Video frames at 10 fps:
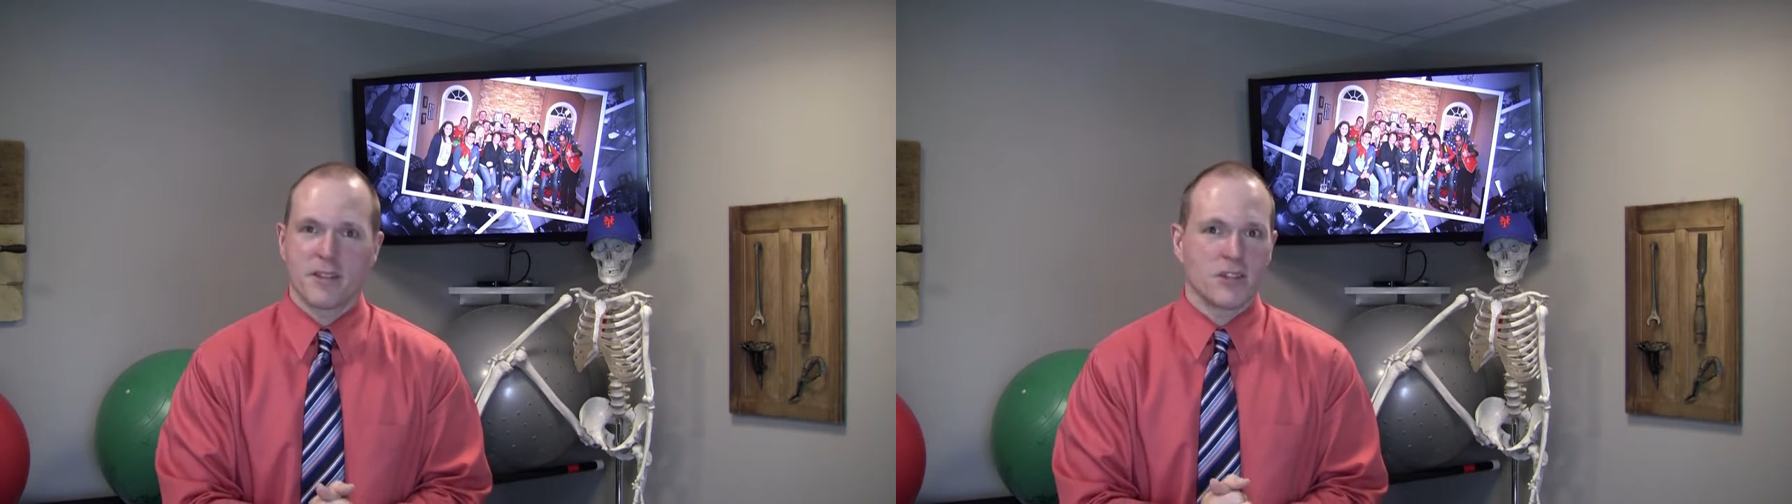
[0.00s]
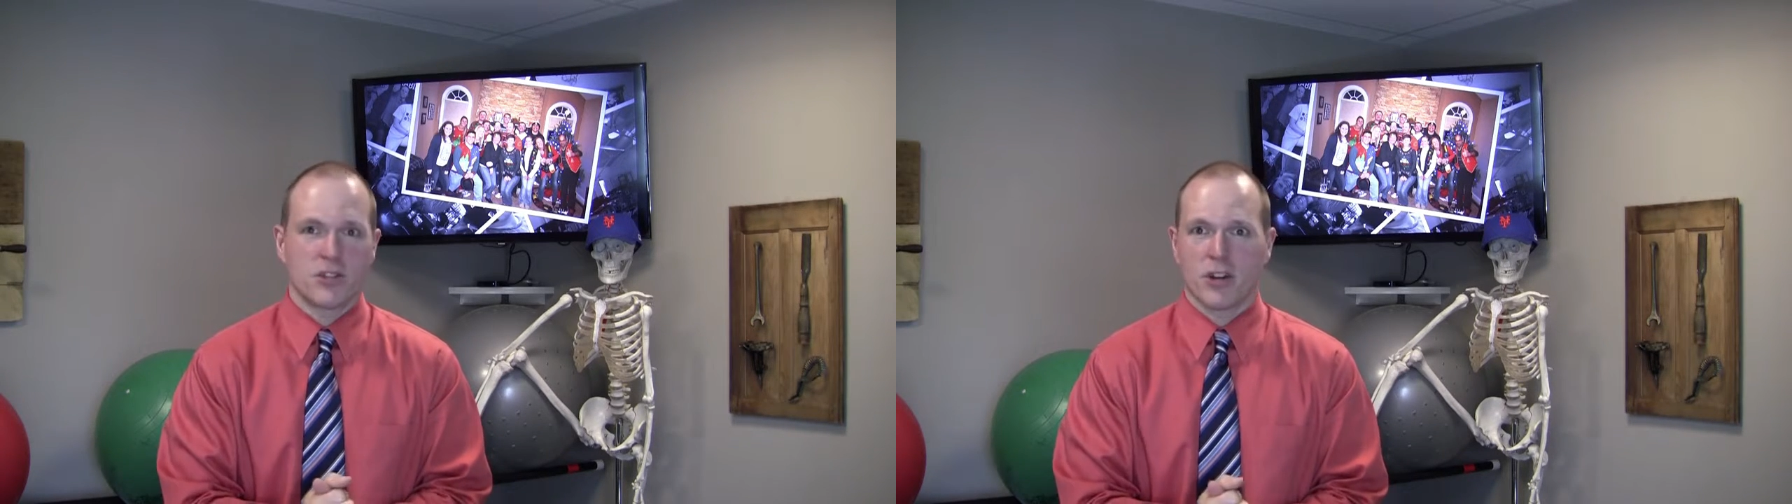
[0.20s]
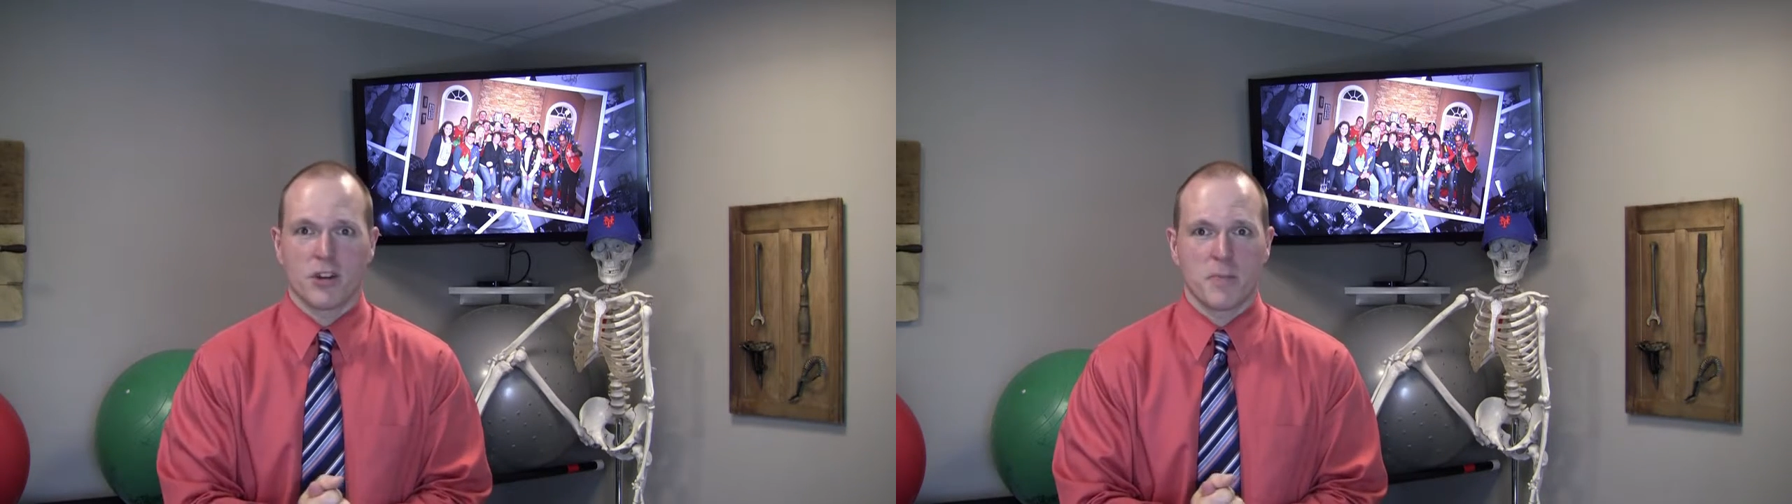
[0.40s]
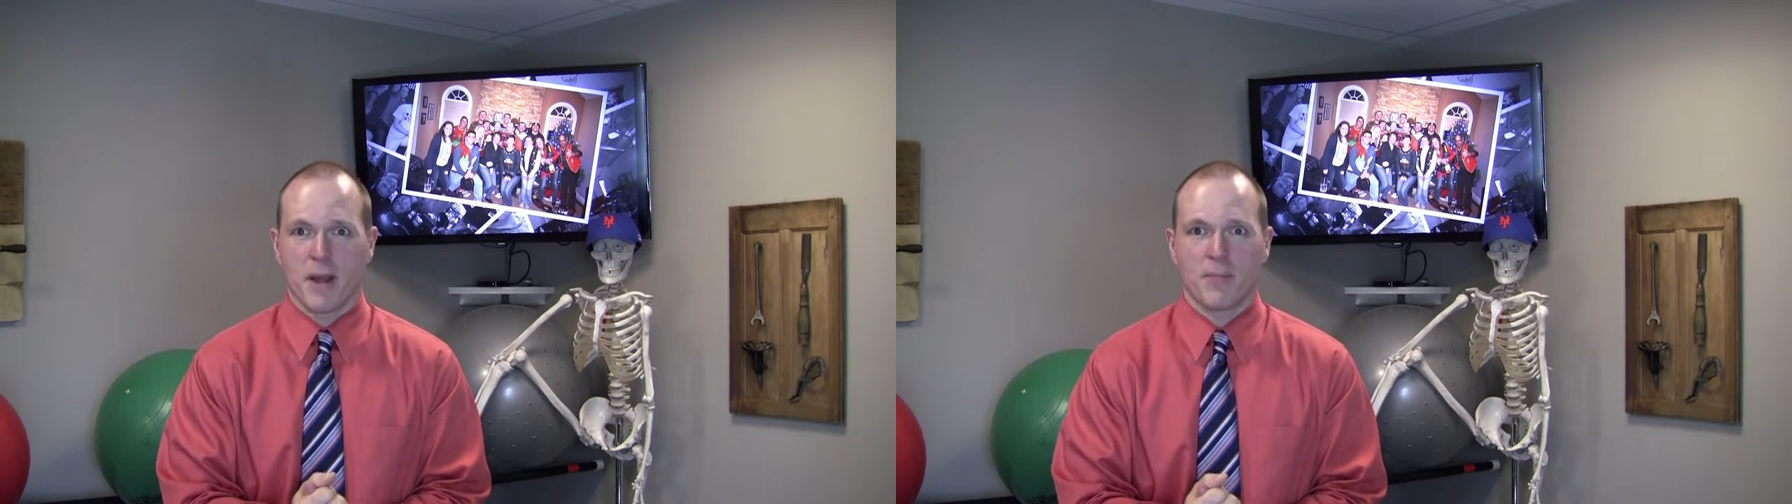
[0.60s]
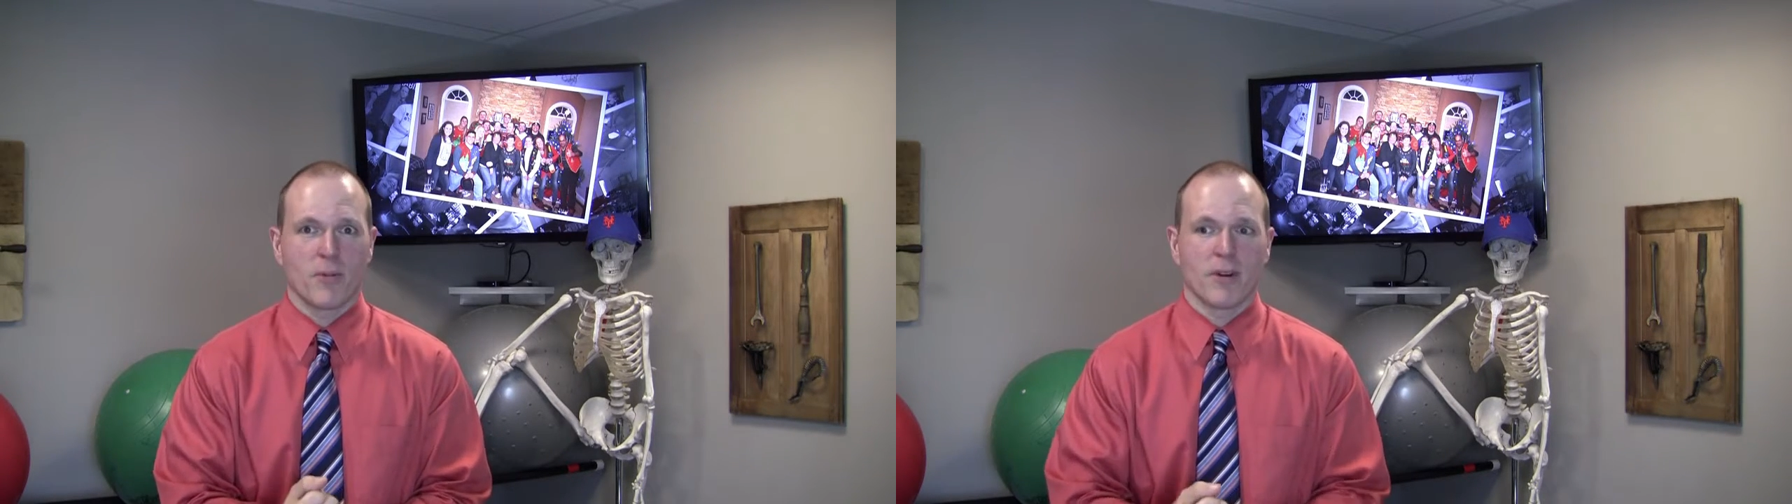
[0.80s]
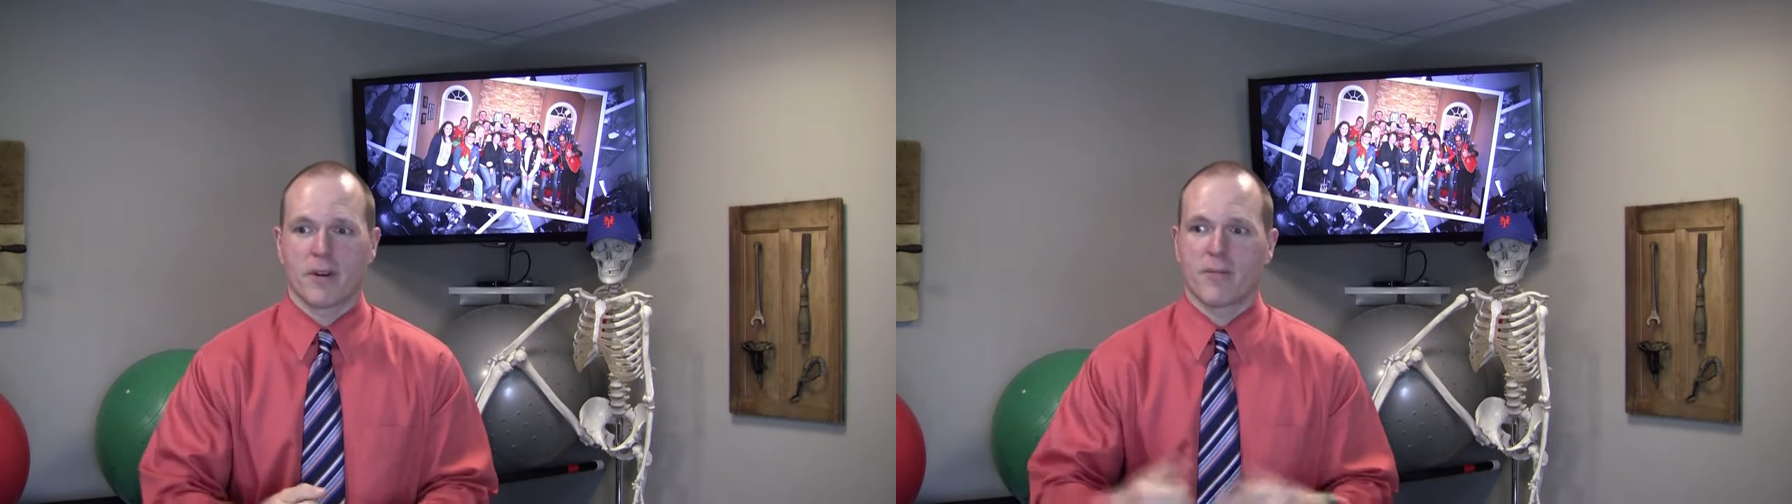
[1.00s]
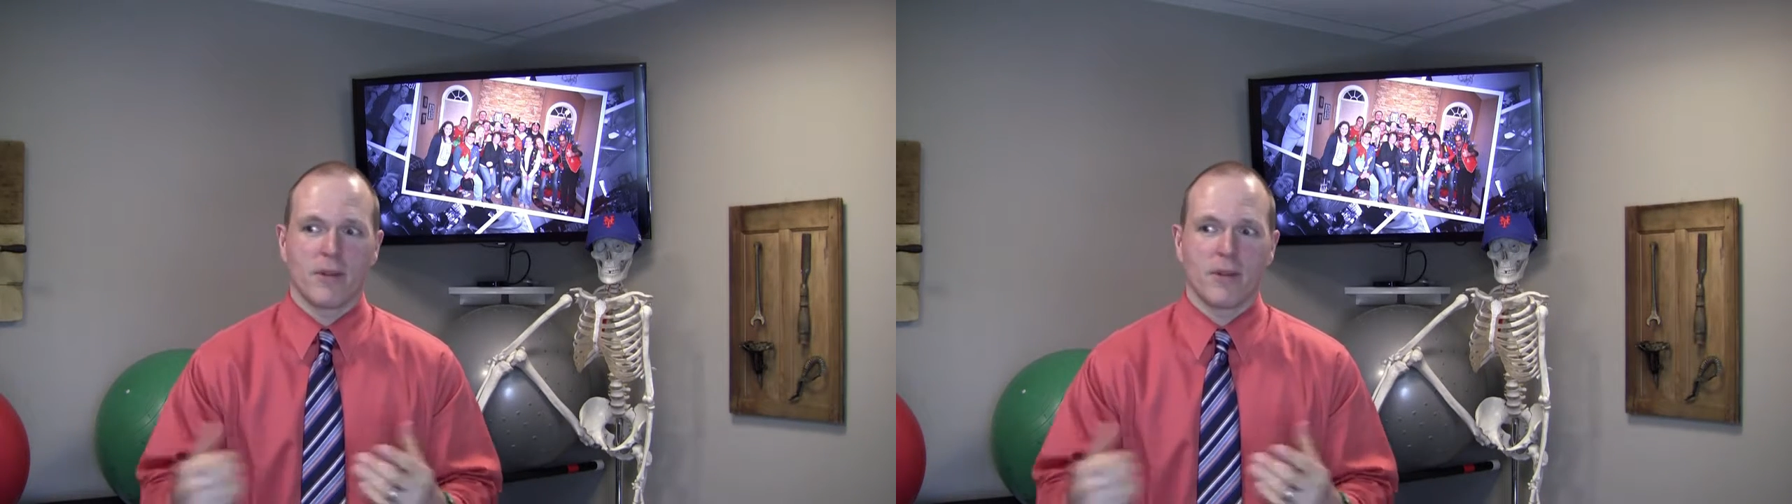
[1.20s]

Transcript: the discharge paperwork,